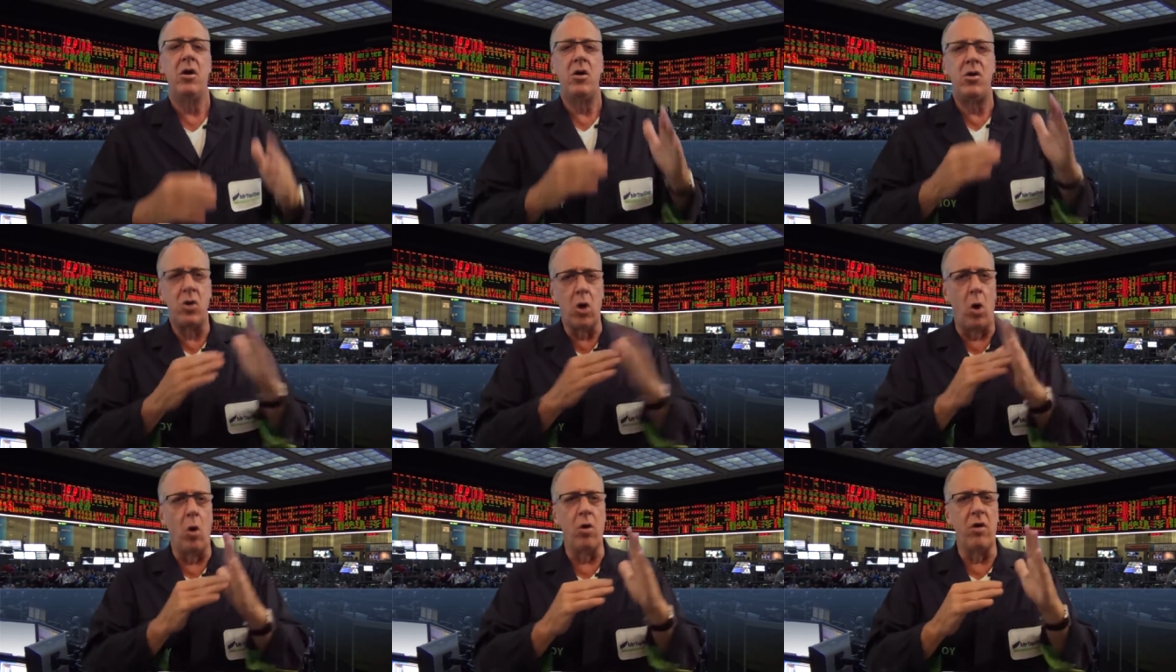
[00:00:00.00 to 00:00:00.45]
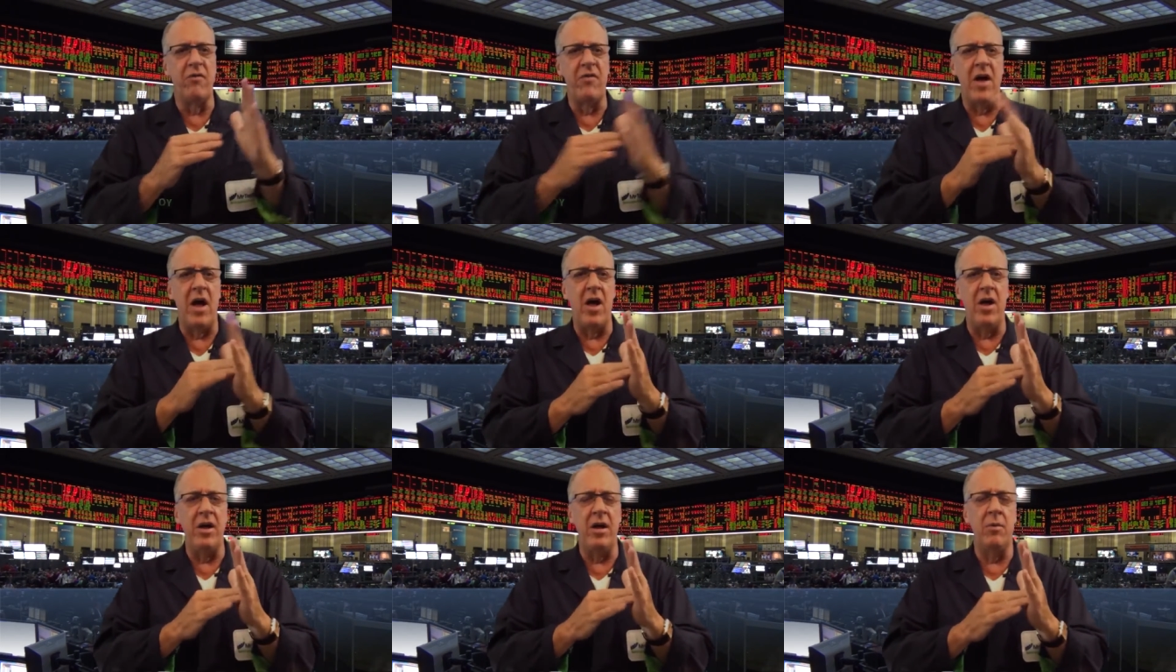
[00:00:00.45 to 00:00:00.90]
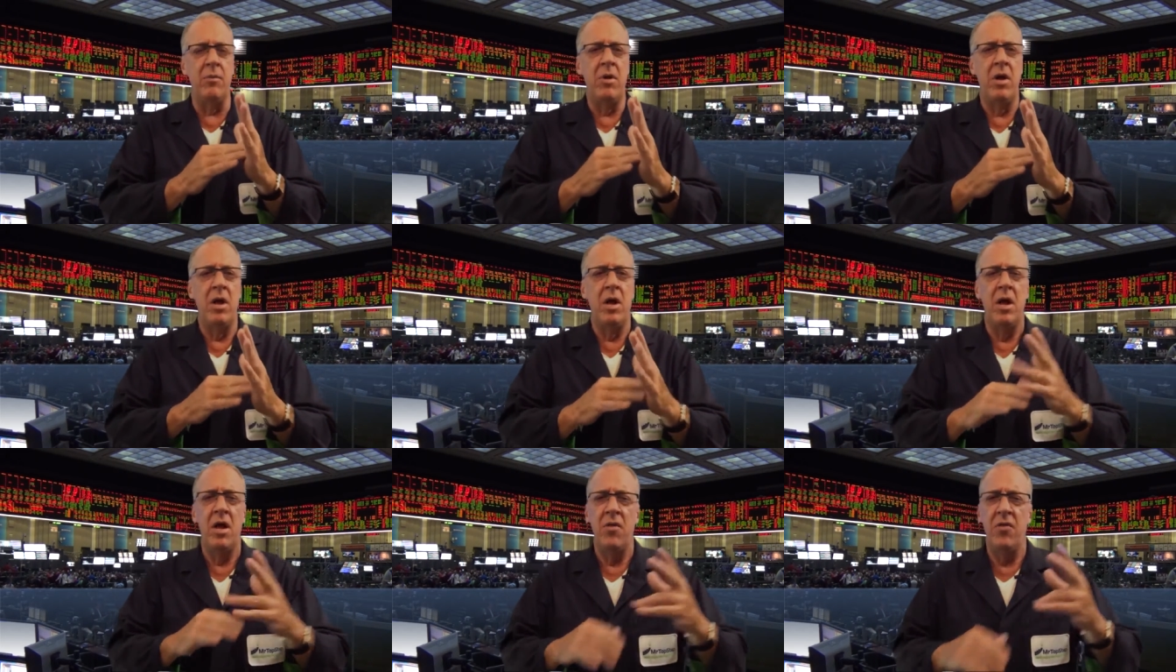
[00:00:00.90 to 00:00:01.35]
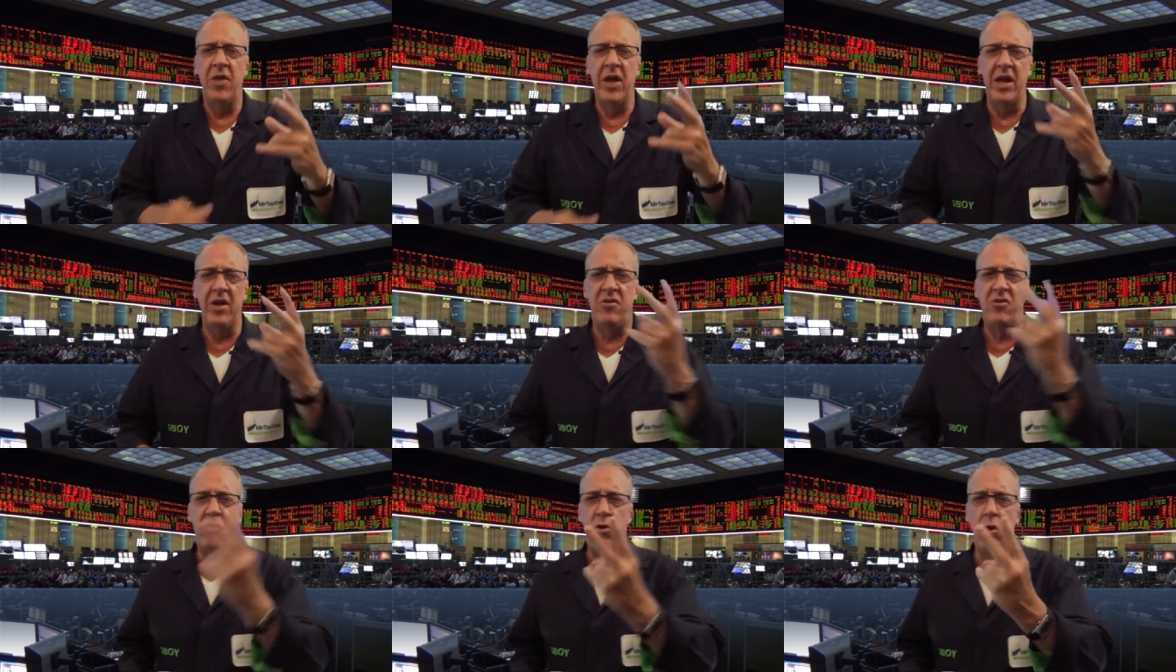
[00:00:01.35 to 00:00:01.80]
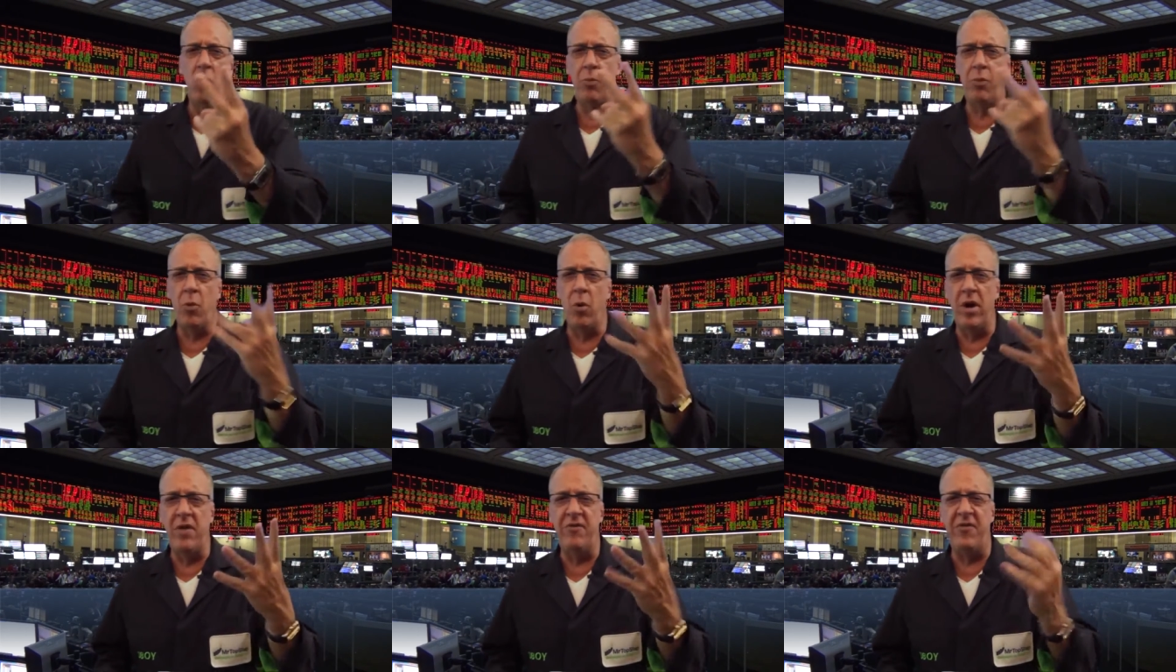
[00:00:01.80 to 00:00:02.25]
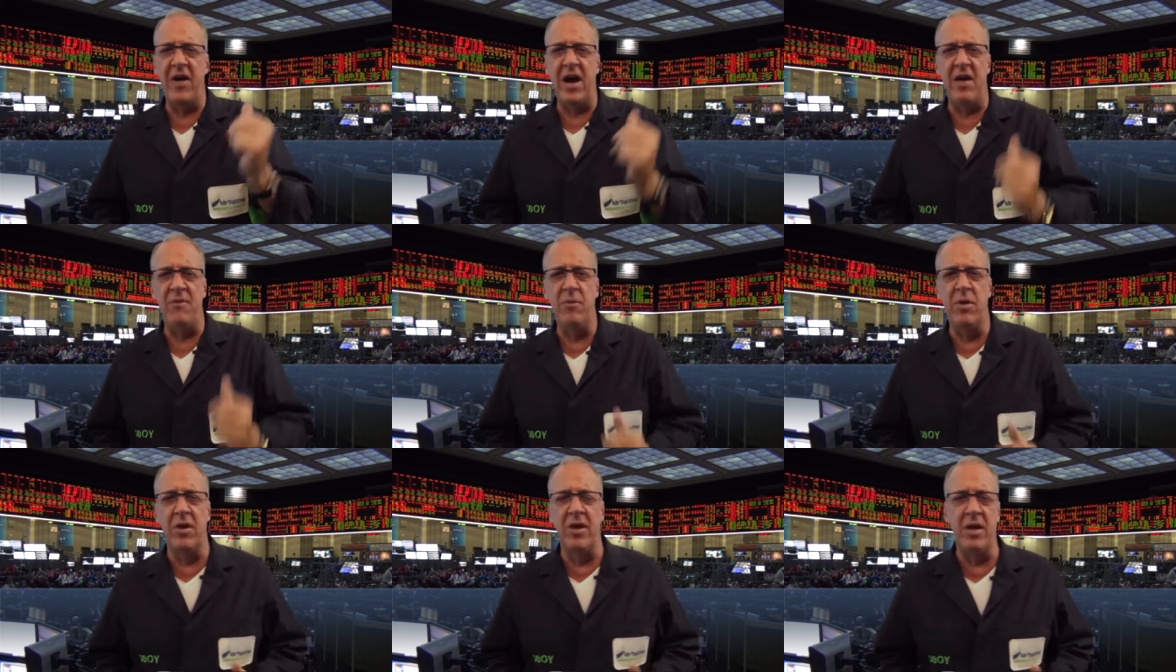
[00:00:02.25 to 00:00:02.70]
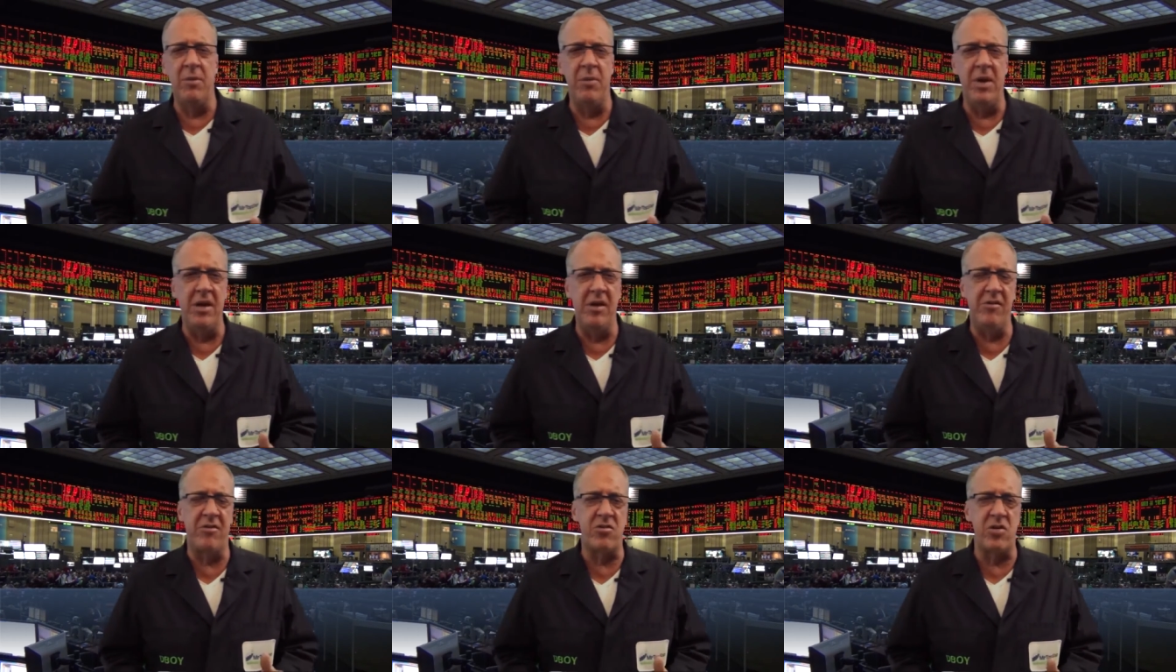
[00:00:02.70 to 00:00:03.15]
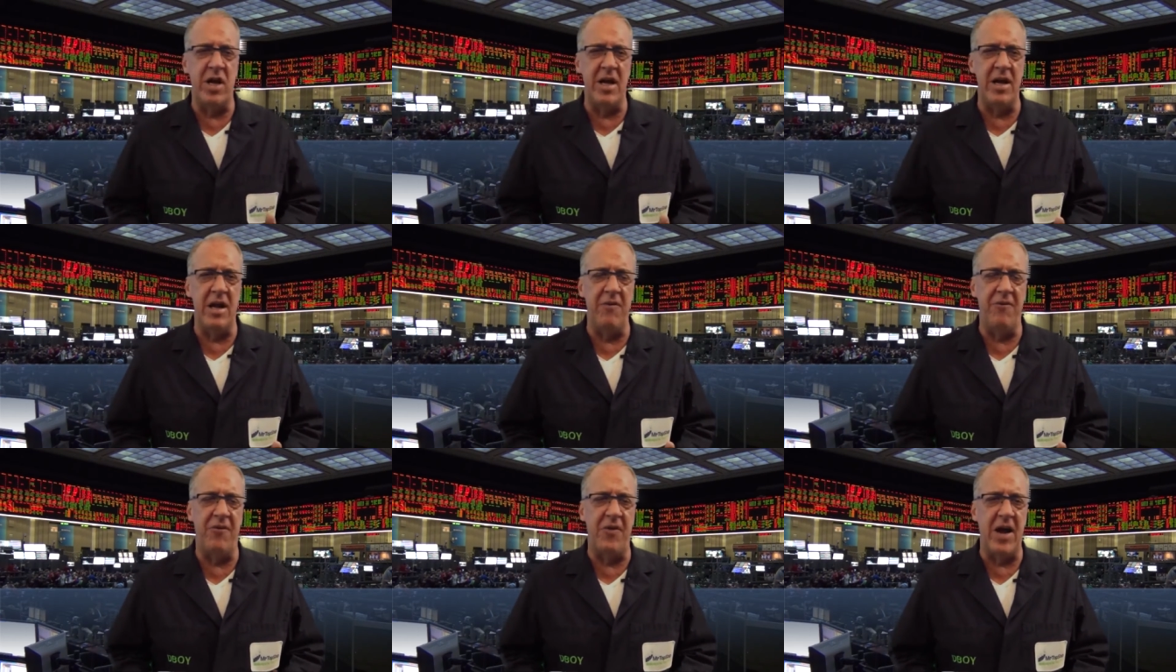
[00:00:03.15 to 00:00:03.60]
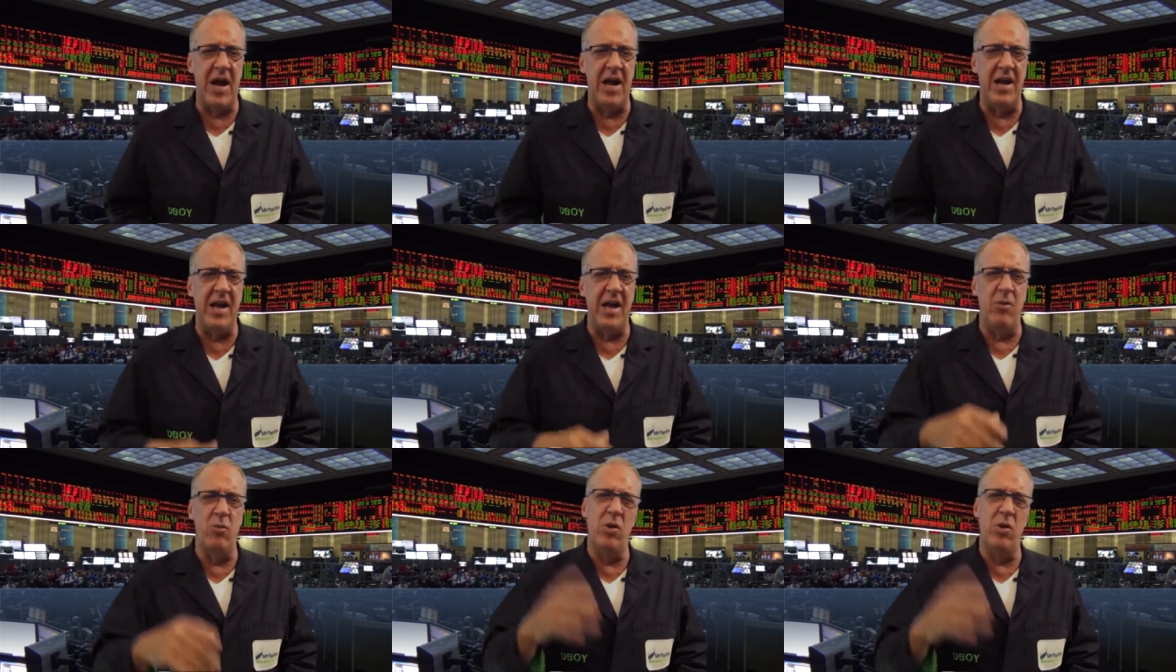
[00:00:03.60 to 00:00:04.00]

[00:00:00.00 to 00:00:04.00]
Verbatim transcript: Total volume, they had 2.5 million minis trade on Friday,